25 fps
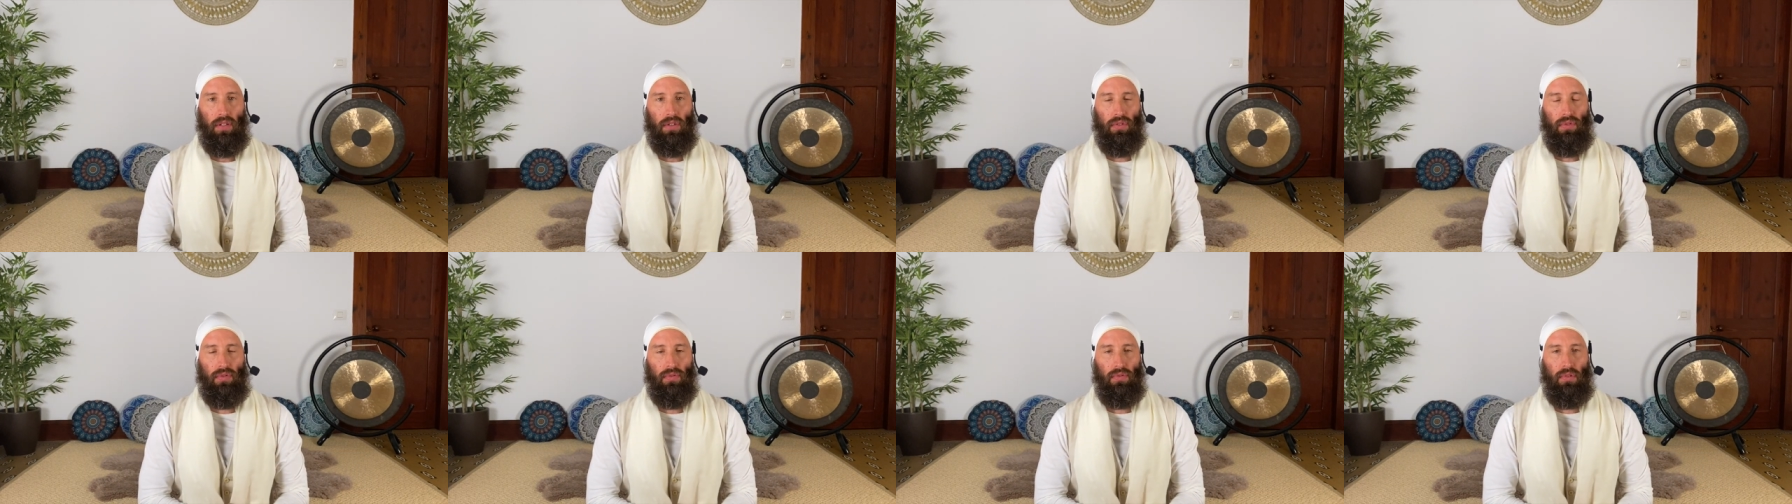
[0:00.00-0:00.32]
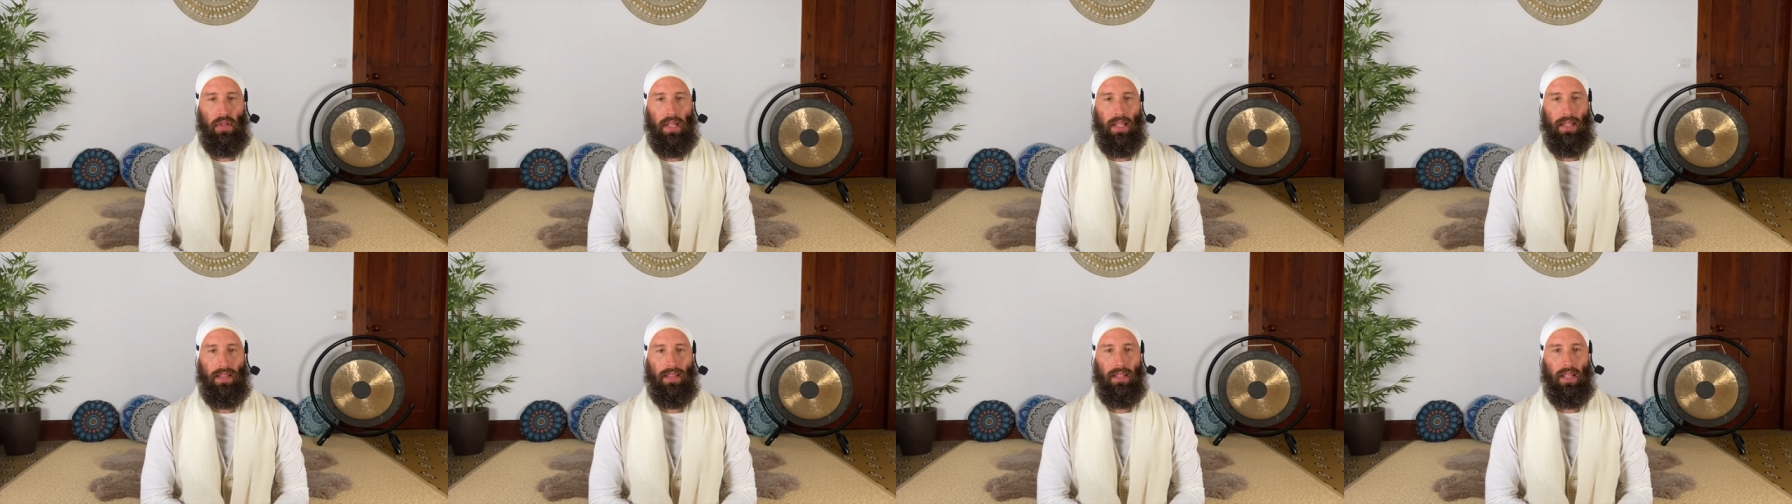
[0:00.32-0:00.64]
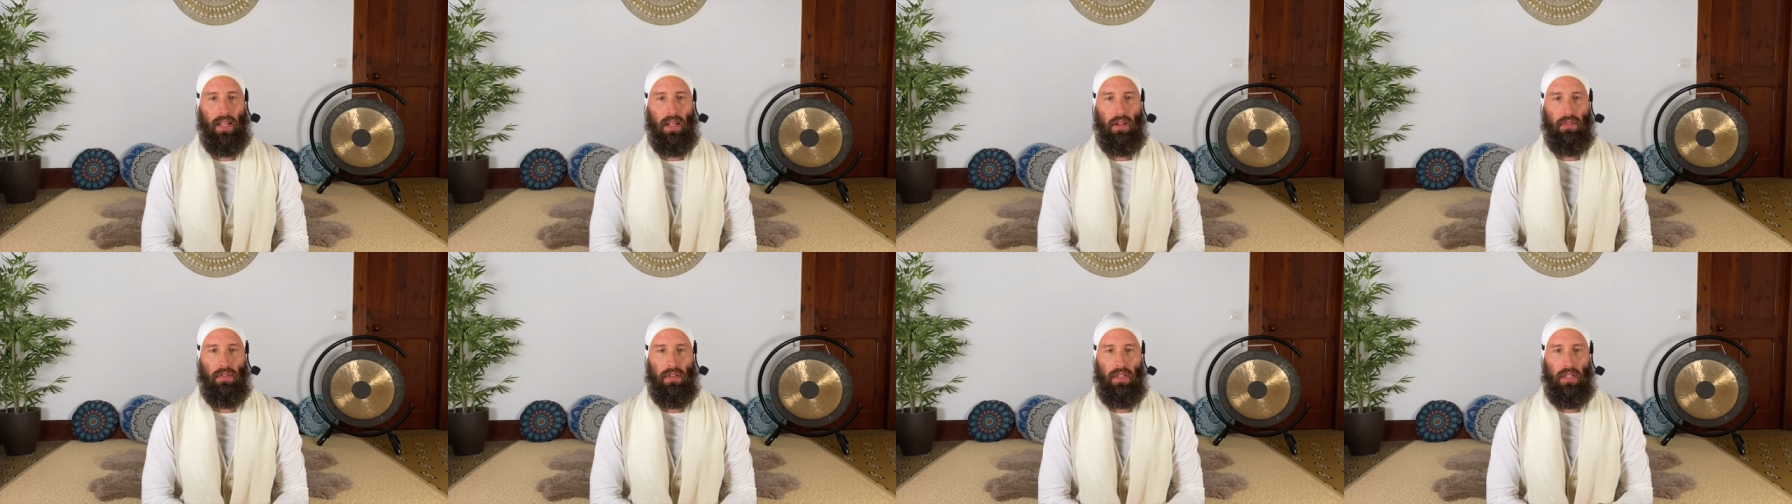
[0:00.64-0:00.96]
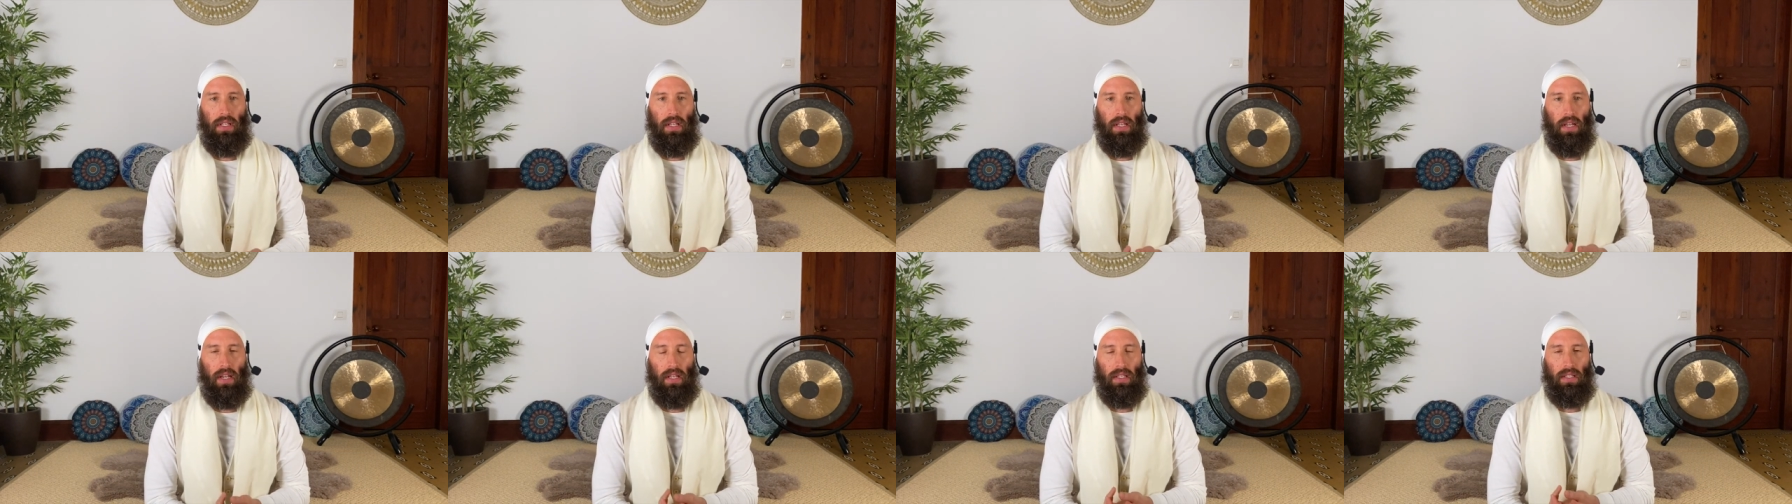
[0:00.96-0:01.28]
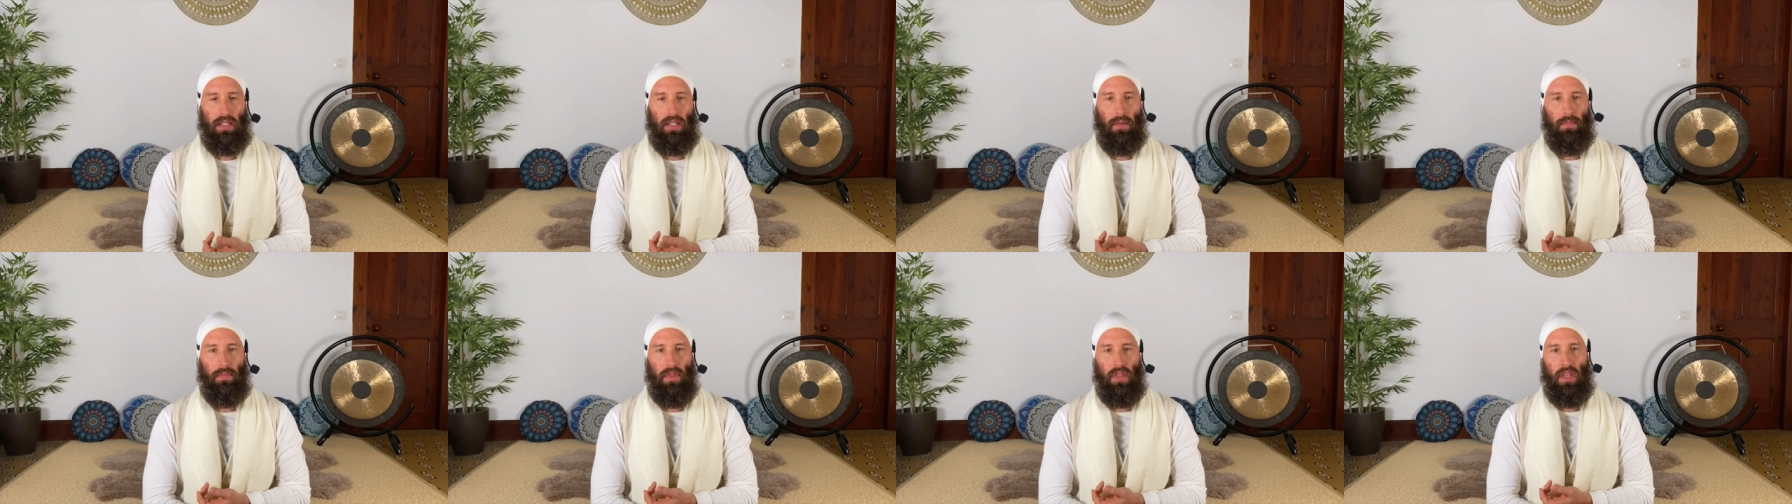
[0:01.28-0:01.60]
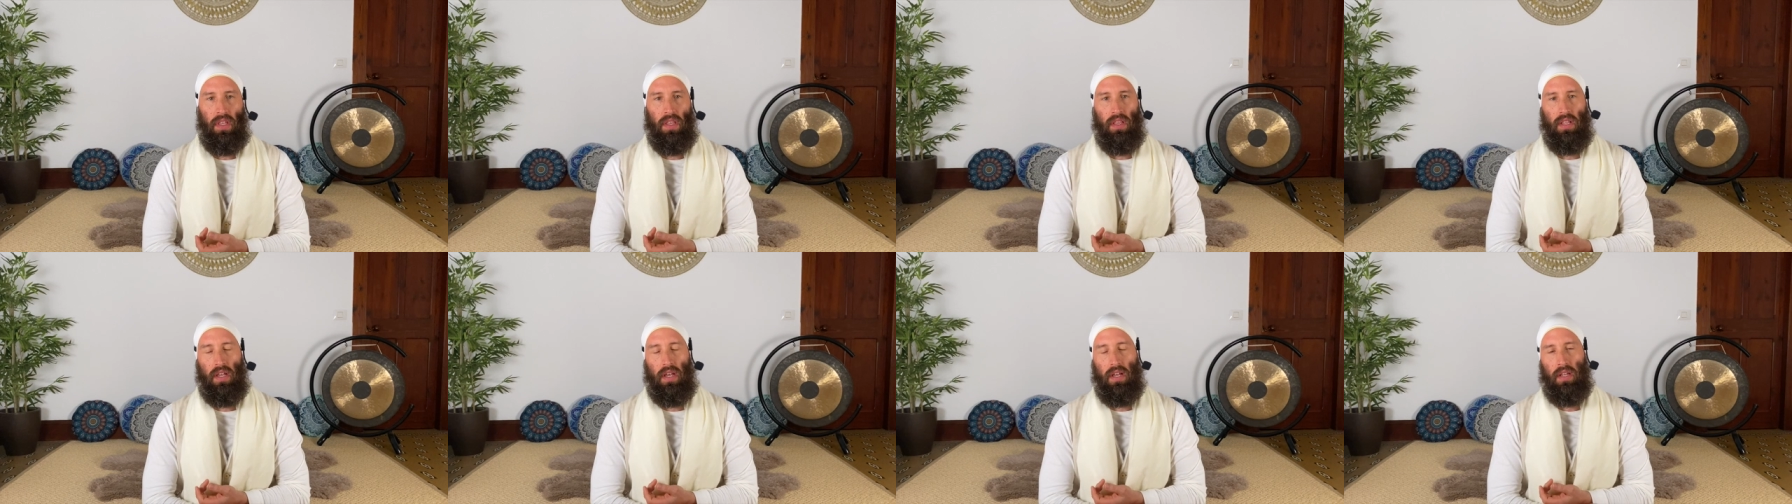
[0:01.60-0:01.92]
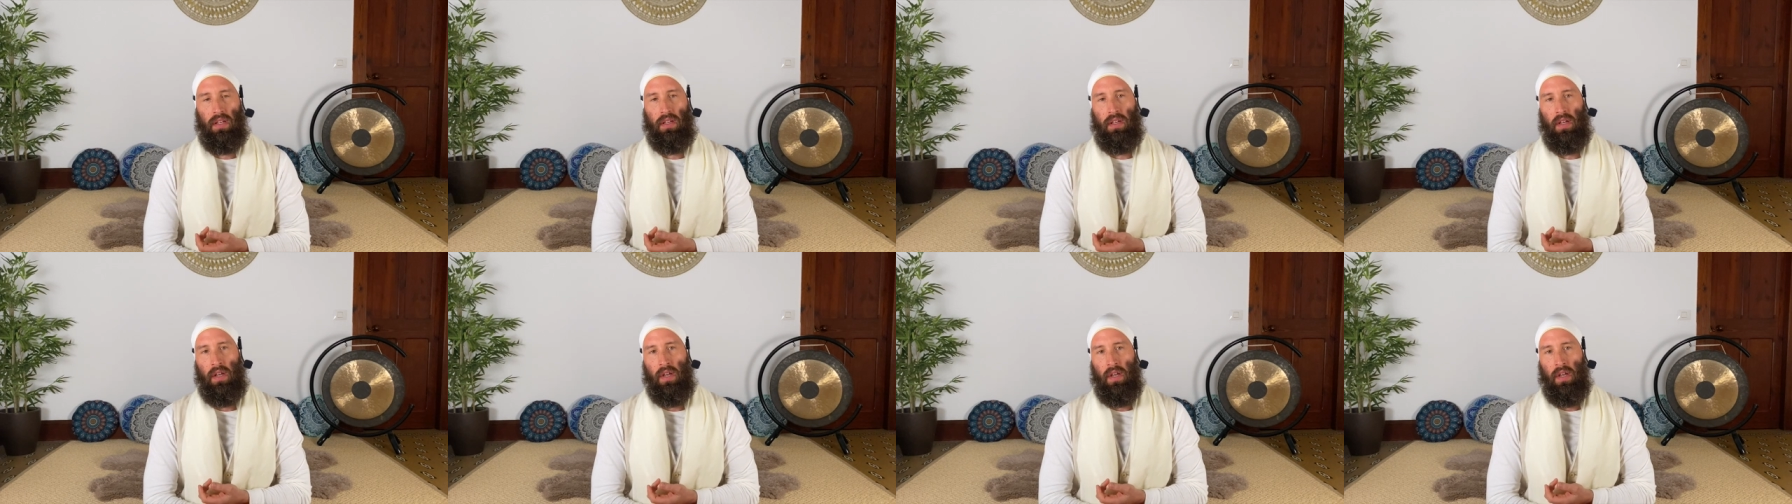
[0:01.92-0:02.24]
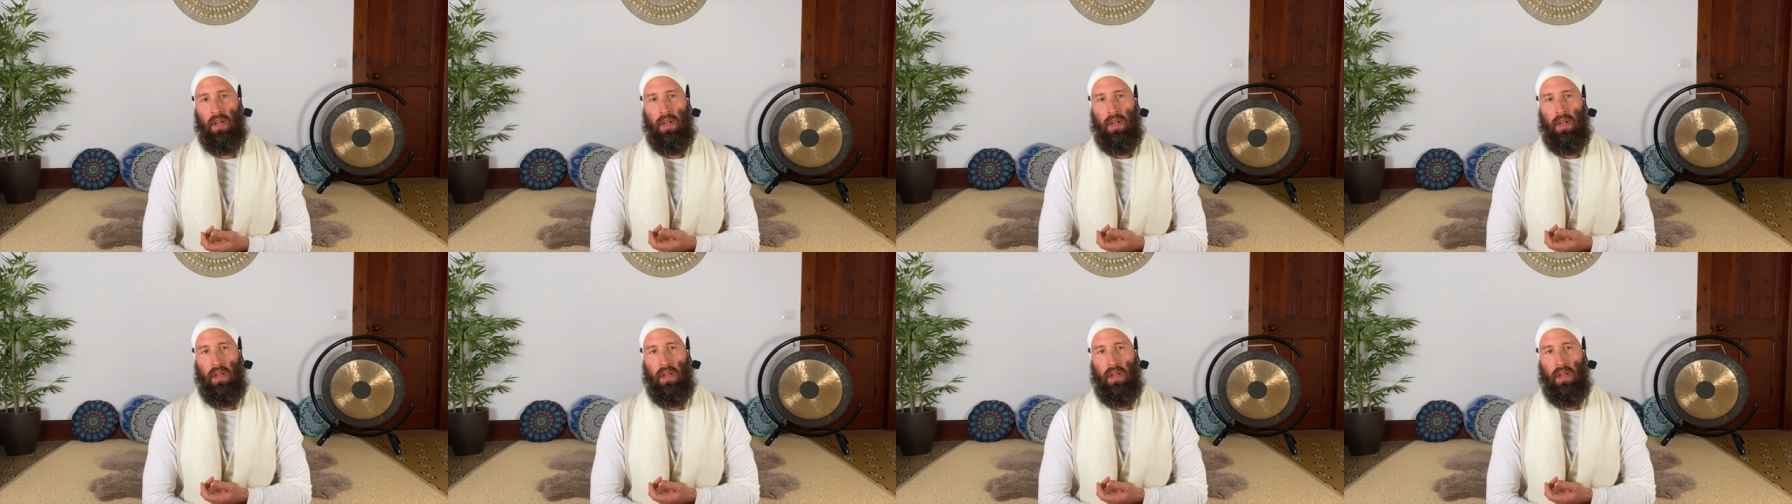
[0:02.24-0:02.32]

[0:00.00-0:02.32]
to integrity as something that